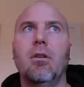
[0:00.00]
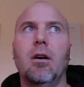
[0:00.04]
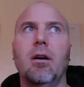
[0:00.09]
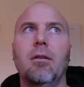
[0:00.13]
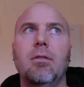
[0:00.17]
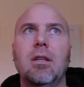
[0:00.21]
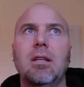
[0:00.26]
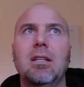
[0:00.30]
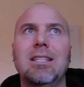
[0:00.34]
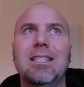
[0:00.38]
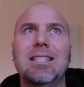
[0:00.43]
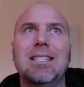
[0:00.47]

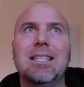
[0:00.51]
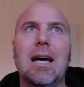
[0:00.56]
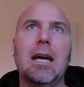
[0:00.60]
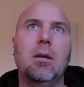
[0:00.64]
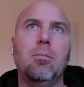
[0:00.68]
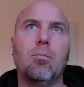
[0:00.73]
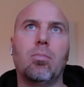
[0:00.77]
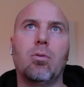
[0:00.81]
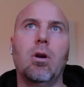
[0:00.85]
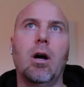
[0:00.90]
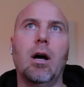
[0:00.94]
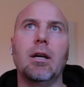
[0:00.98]
the
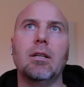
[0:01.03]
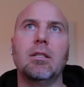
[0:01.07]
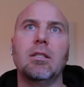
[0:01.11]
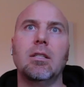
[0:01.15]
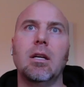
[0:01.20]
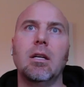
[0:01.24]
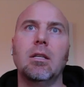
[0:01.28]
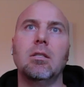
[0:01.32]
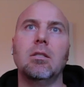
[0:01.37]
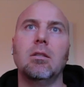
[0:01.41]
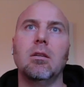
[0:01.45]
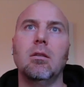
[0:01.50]
design
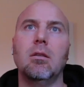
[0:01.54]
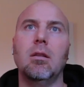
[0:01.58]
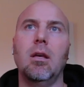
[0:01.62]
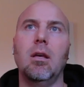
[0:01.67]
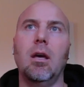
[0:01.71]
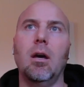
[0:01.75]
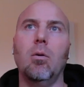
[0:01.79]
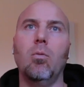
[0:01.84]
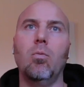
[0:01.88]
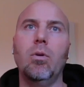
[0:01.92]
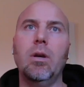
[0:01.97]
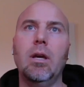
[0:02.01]
process
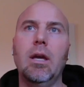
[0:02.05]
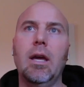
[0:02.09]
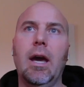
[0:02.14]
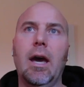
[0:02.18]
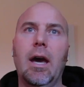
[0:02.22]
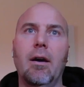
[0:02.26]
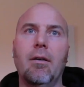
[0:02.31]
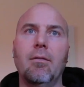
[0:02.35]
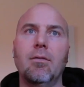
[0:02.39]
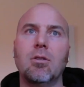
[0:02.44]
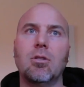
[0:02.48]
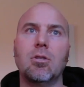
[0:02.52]
that we
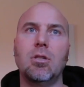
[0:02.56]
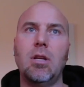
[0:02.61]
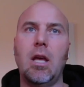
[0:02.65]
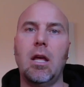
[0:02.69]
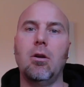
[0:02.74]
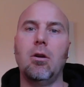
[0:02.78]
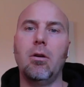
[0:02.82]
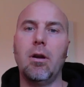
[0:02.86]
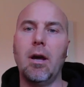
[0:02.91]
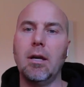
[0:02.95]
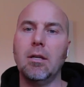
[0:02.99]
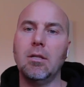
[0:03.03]
have
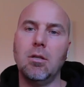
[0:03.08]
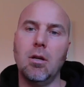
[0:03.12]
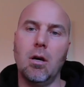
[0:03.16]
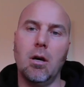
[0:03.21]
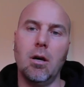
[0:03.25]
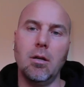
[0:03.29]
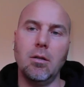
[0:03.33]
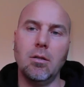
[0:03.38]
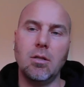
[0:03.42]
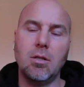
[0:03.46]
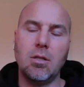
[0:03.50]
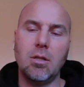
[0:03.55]
standardized
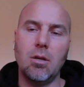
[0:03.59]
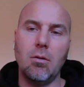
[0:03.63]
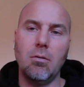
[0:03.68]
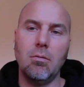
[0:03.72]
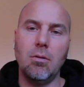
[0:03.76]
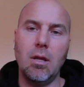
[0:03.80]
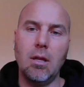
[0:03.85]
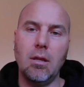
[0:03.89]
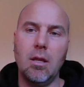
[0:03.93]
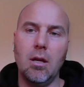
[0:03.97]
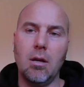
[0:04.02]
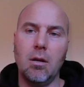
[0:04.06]
on so
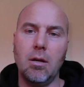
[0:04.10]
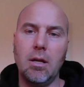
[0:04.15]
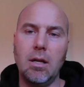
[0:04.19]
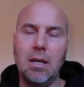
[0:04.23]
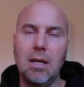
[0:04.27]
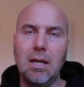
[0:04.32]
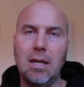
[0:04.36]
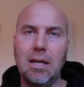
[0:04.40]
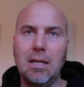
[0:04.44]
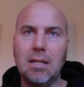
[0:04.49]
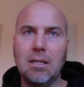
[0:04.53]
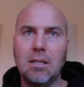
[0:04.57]
that there
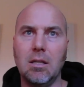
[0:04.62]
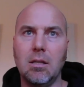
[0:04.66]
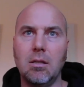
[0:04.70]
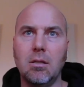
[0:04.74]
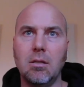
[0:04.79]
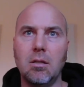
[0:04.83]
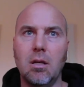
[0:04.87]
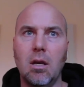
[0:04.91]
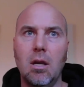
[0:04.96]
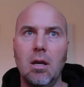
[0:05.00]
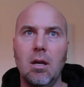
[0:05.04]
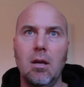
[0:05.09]

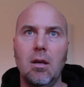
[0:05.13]
isn't